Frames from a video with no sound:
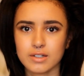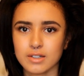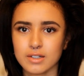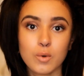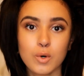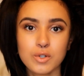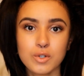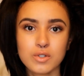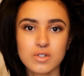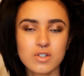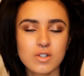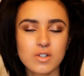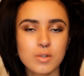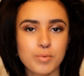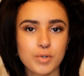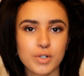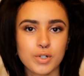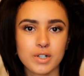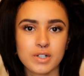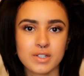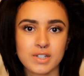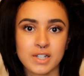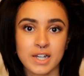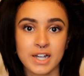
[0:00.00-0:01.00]
So on to the
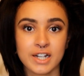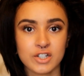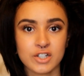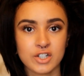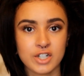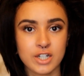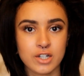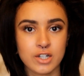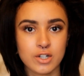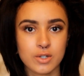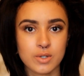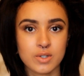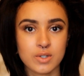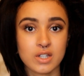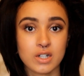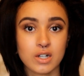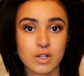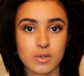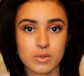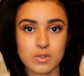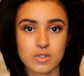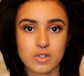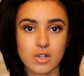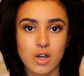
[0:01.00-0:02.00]
products I actually use and
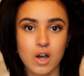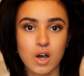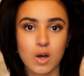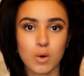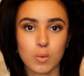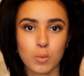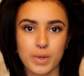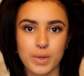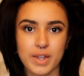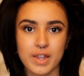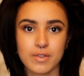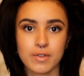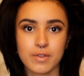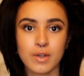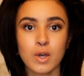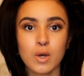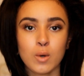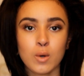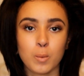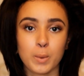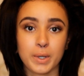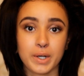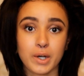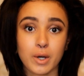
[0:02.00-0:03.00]
I'll start with
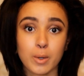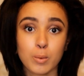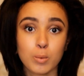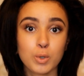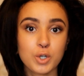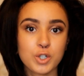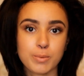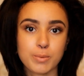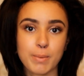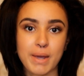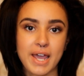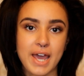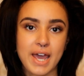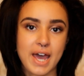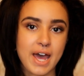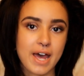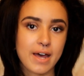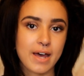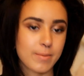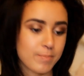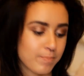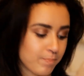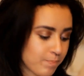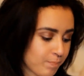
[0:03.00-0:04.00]
when I wash my
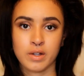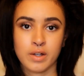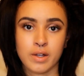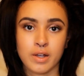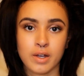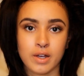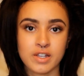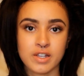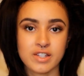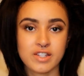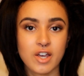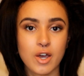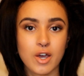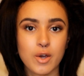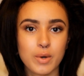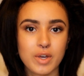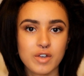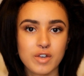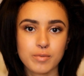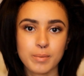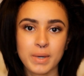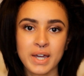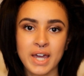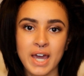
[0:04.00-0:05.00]
hair. So
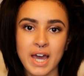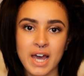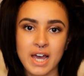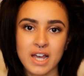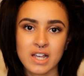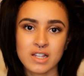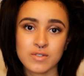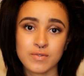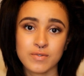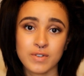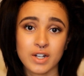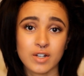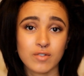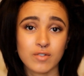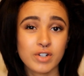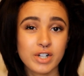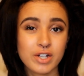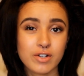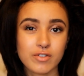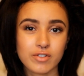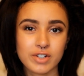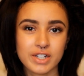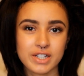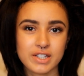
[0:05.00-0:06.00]
if my hair is feeling
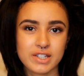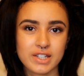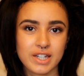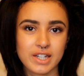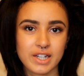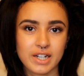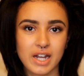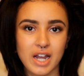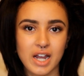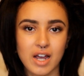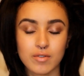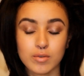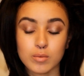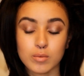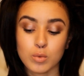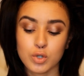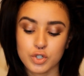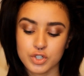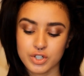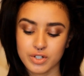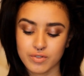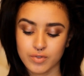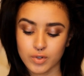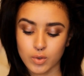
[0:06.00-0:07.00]
really greasy and I haven't
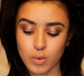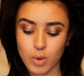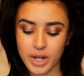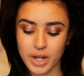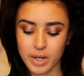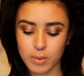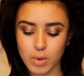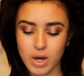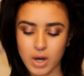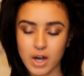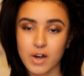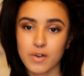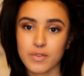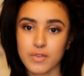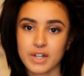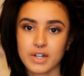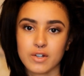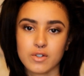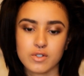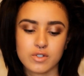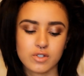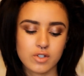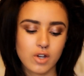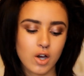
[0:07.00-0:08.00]
washed it for quite a while then
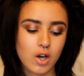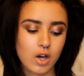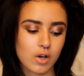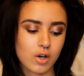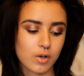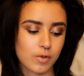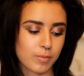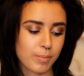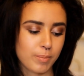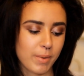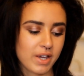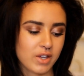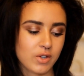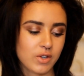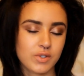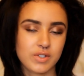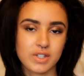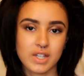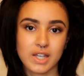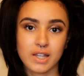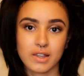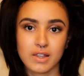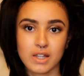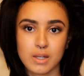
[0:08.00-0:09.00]
I'll start off by
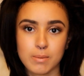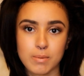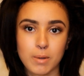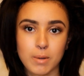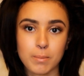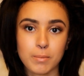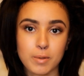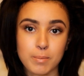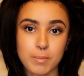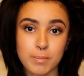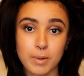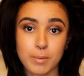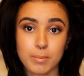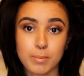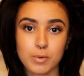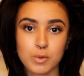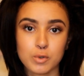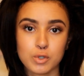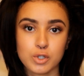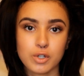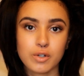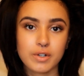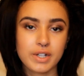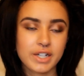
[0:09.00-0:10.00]
using the Bumble and
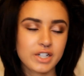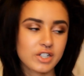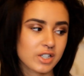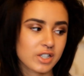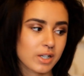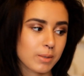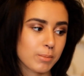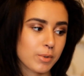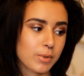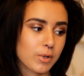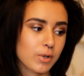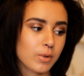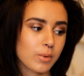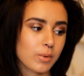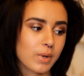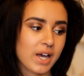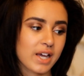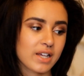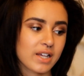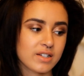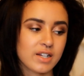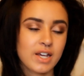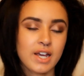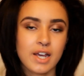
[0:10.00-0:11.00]
Bumble Tonic Shampoo
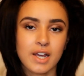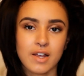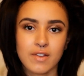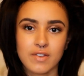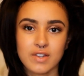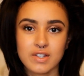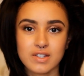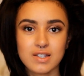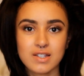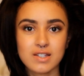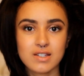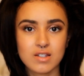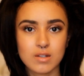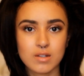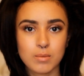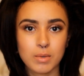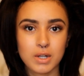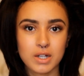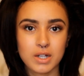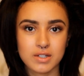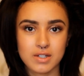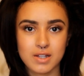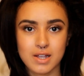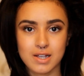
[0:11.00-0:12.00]
and this is
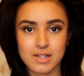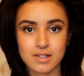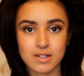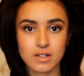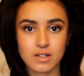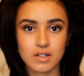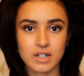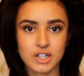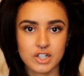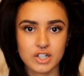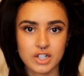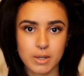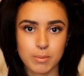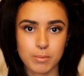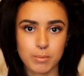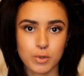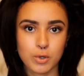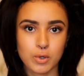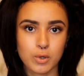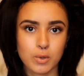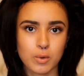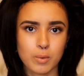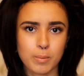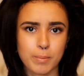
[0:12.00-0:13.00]
similar to their Sunday
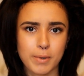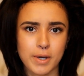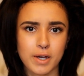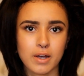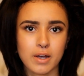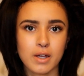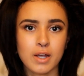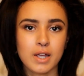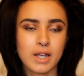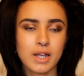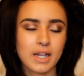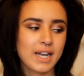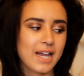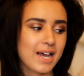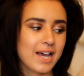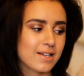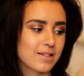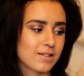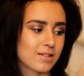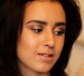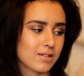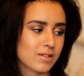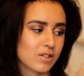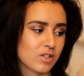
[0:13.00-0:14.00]
shampoo but less
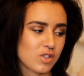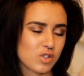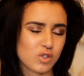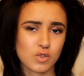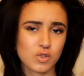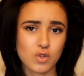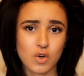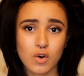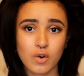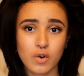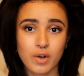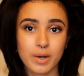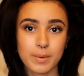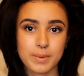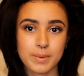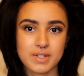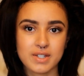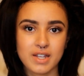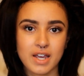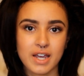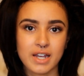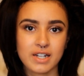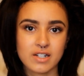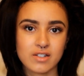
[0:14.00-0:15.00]
strong I would
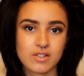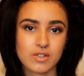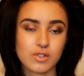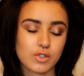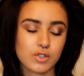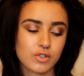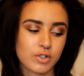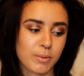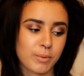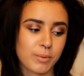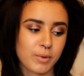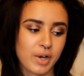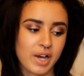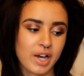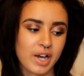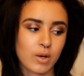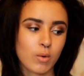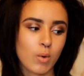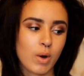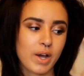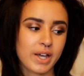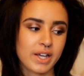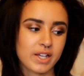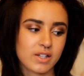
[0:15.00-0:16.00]
say. It doesn't strip your hair
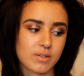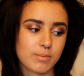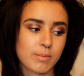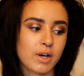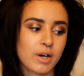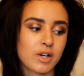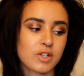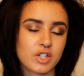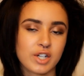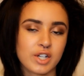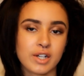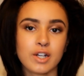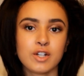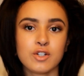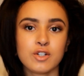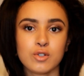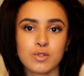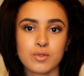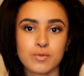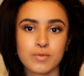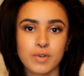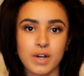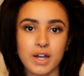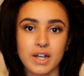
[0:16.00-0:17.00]
quite as much and I
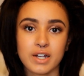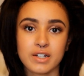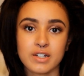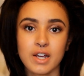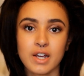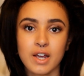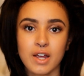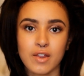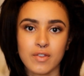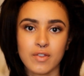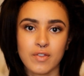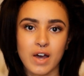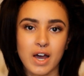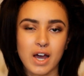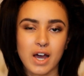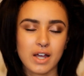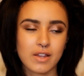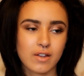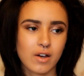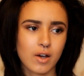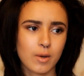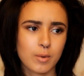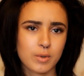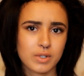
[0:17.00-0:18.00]
do find that
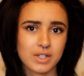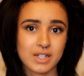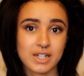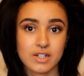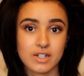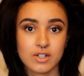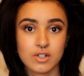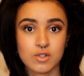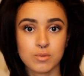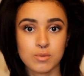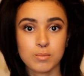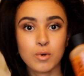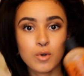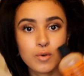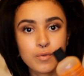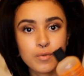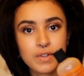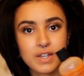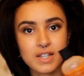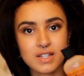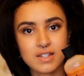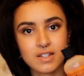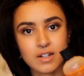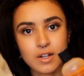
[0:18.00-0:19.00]
I would need to use more of
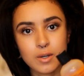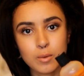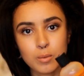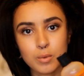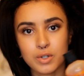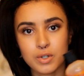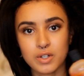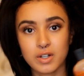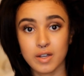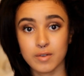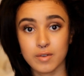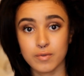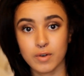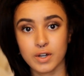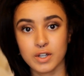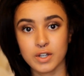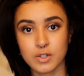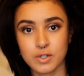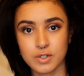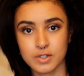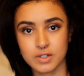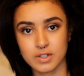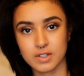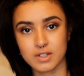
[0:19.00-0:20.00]
this than I would if I
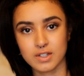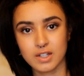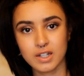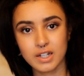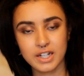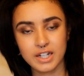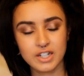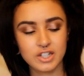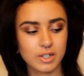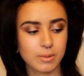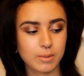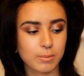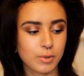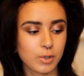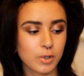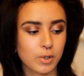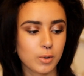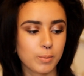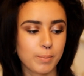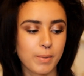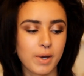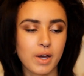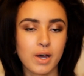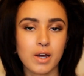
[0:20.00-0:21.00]
used the Sunday
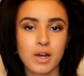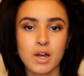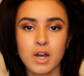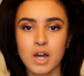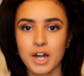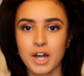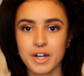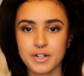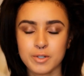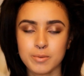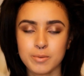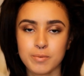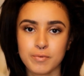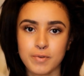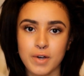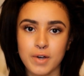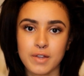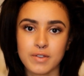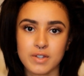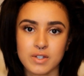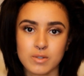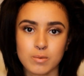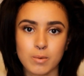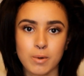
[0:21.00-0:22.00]
shampoo but I do
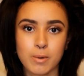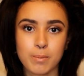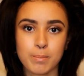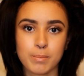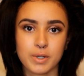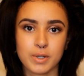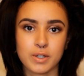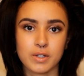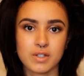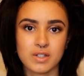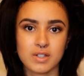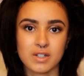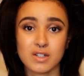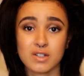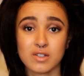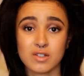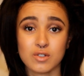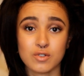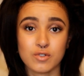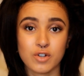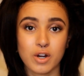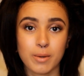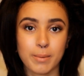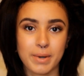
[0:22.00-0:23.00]
prefer this one because it
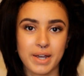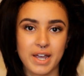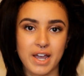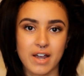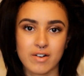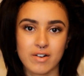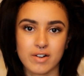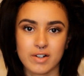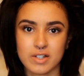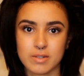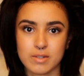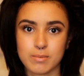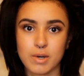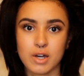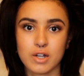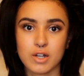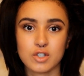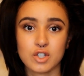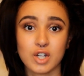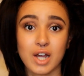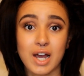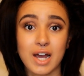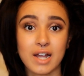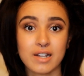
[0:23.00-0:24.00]
doesn't dry my hair out as
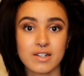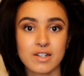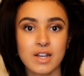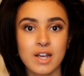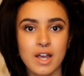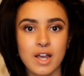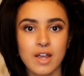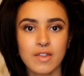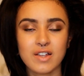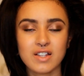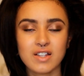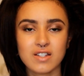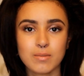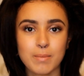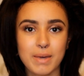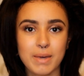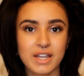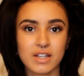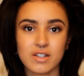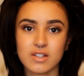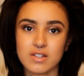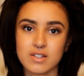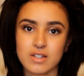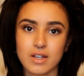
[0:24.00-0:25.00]
much and that's the
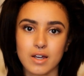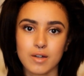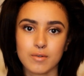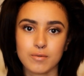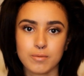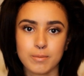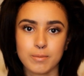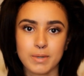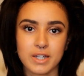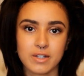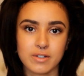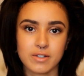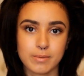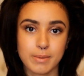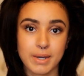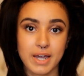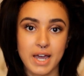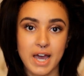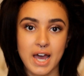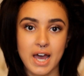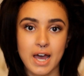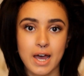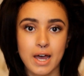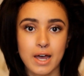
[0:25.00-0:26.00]
main concern for me because my
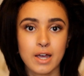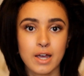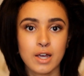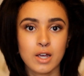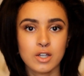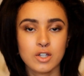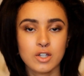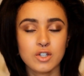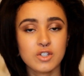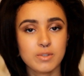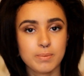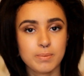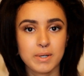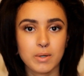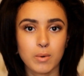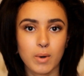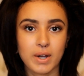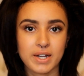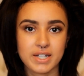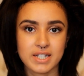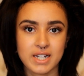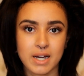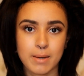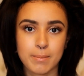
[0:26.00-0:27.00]
hair used to be
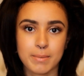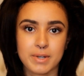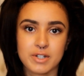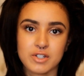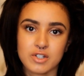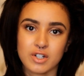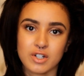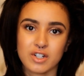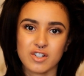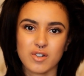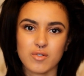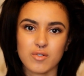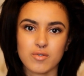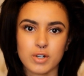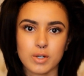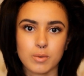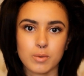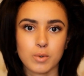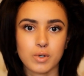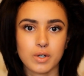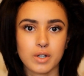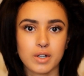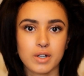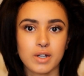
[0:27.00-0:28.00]
quite damaged and I don't really
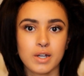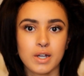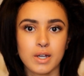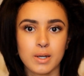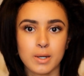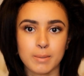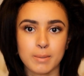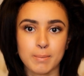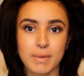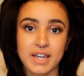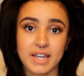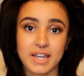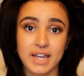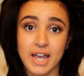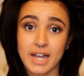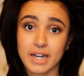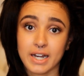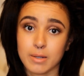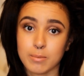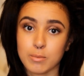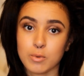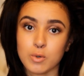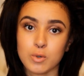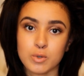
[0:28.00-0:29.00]
want to make it
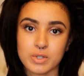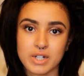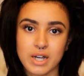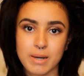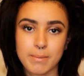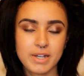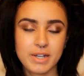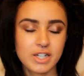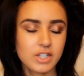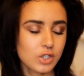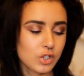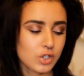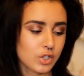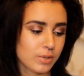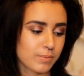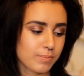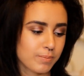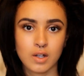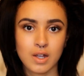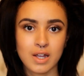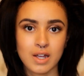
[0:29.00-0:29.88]
any more damaged.